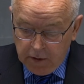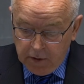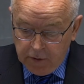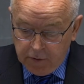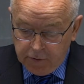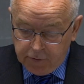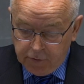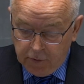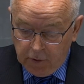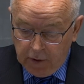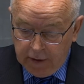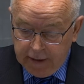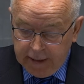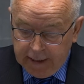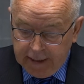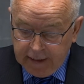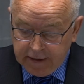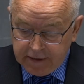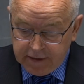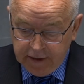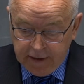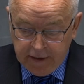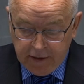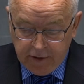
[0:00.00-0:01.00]
Truly I
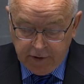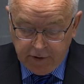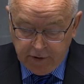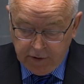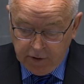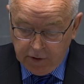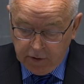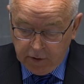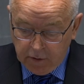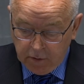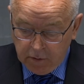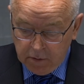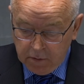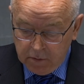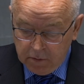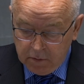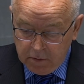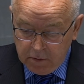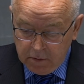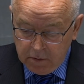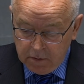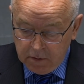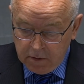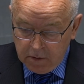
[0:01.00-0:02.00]
say unto you,
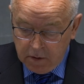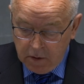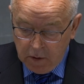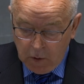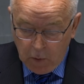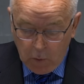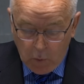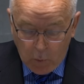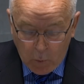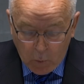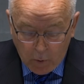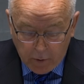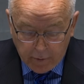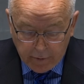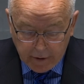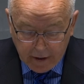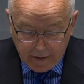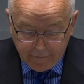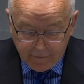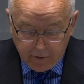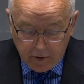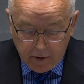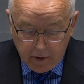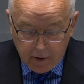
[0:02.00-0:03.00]

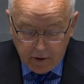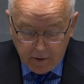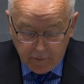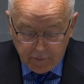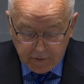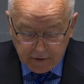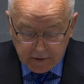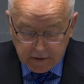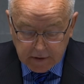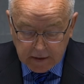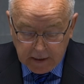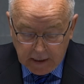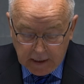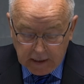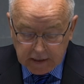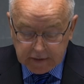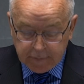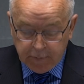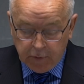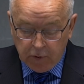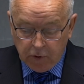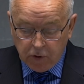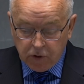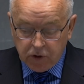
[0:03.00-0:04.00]
wherever this
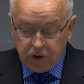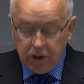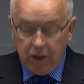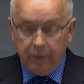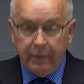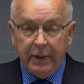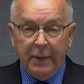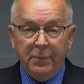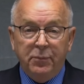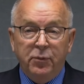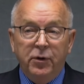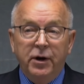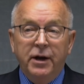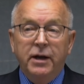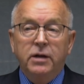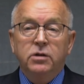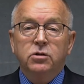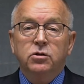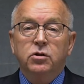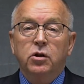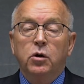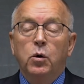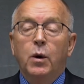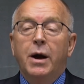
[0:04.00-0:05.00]
gospel shall be
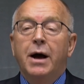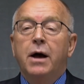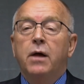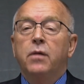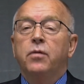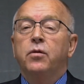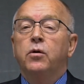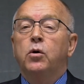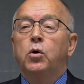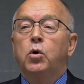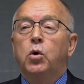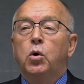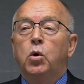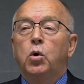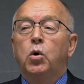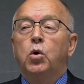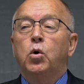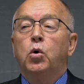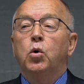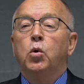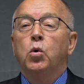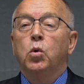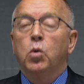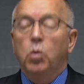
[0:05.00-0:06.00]
preached throughout the
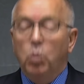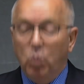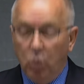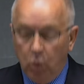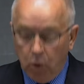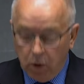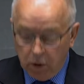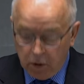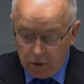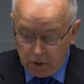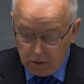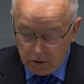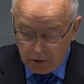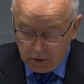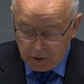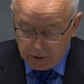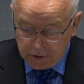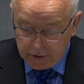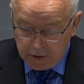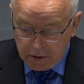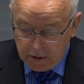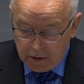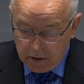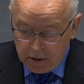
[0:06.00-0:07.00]
whole world,
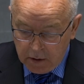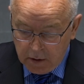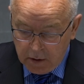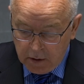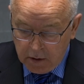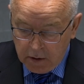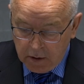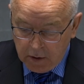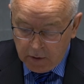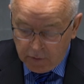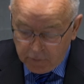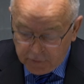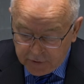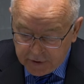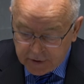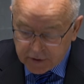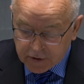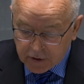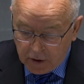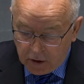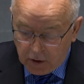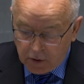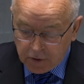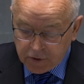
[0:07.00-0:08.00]
this
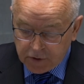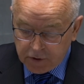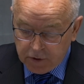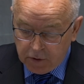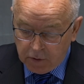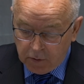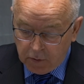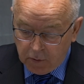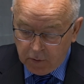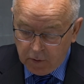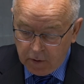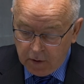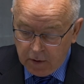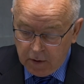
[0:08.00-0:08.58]
also